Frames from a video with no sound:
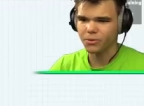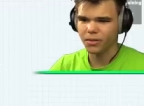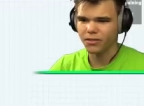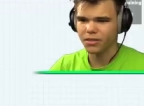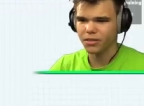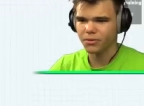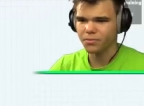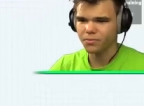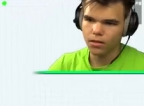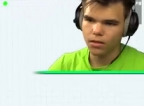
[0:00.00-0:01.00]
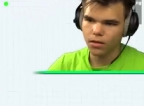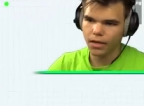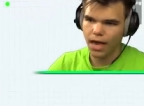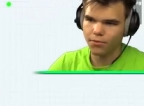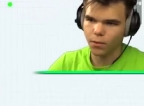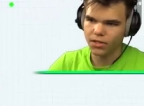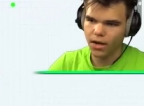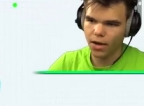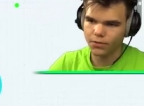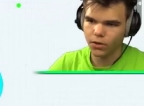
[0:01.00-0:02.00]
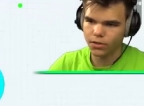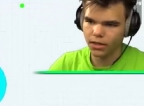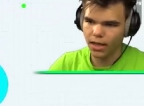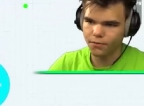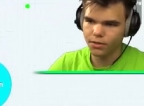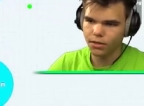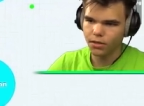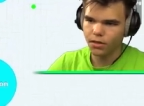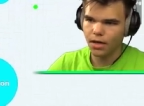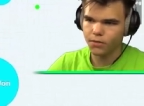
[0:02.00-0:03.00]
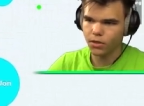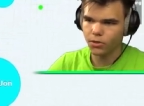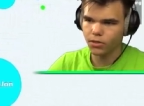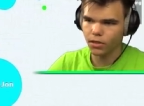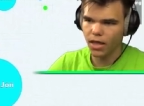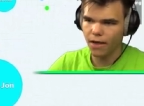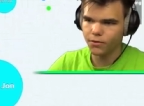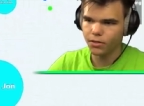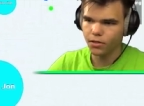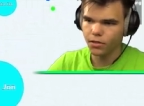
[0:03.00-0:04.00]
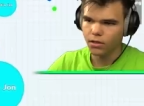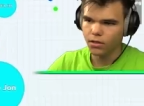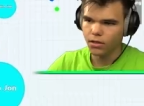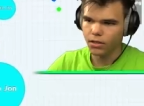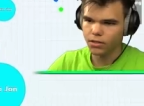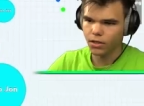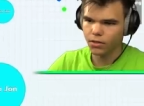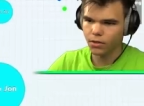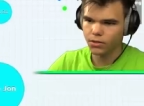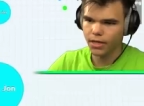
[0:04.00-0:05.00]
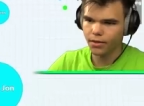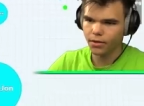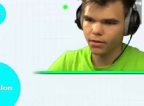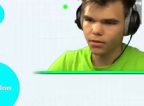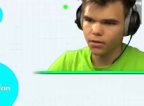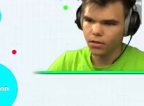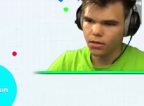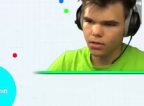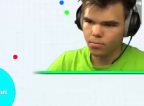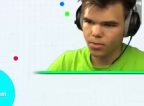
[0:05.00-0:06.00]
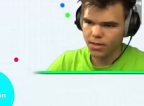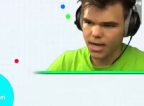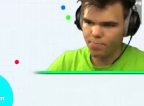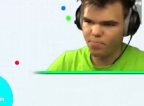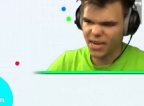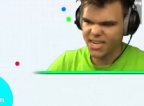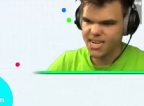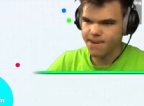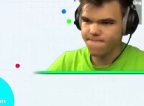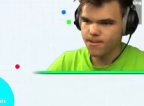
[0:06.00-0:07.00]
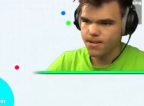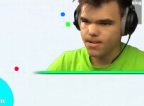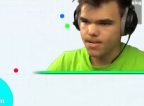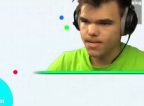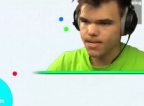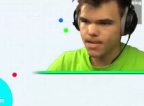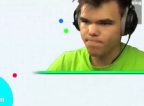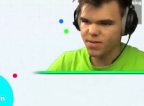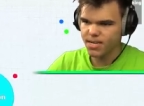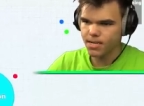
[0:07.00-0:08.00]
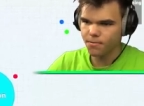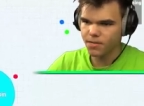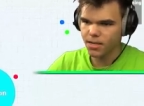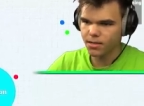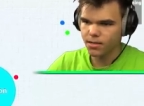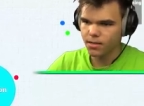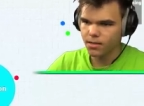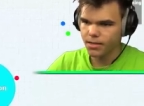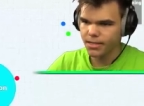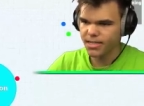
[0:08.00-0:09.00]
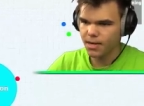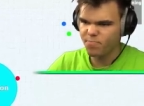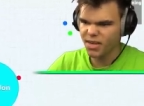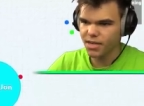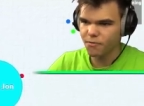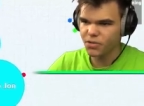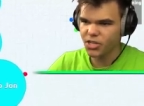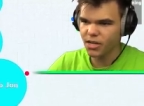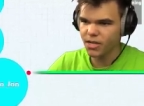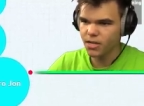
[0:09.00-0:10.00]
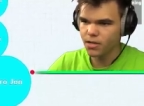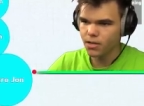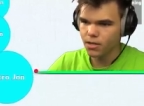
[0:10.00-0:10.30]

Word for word: One of the two. Okay, I have to watch out. I have to go to the left. I have to go to the left. He's gonna grow together. But not big enough! He's not big enough yet. He's not big enough for jelly.